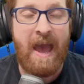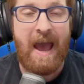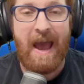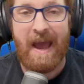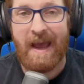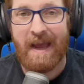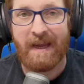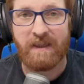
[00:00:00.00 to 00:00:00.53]

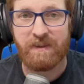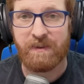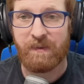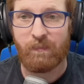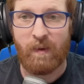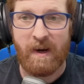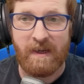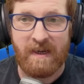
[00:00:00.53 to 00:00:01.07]
I actually
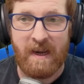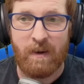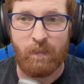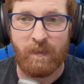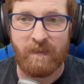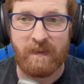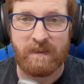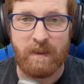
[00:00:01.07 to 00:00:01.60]
right now,
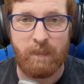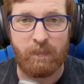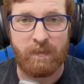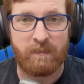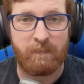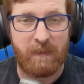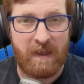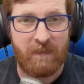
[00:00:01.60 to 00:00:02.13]
with this
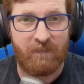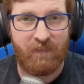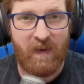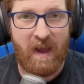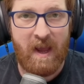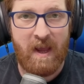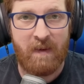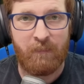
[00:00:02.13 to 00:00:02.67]
number being
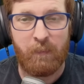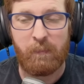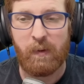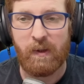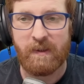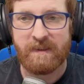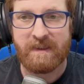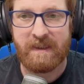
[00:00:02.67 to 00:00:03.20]
5
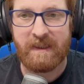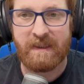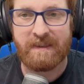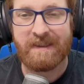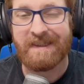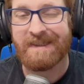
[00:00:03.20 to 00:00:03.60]
plus this,